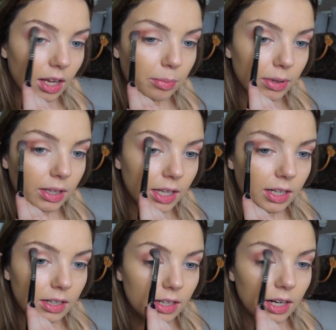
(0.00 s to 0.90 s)
I
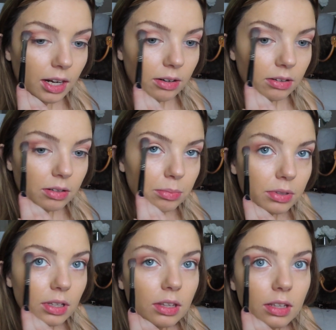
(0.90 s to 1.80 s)
blend it out
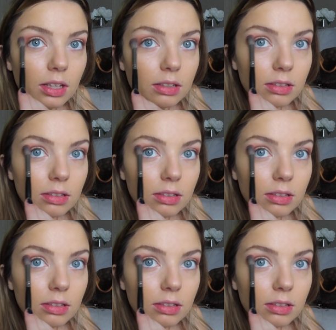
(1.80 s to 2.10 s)
completely.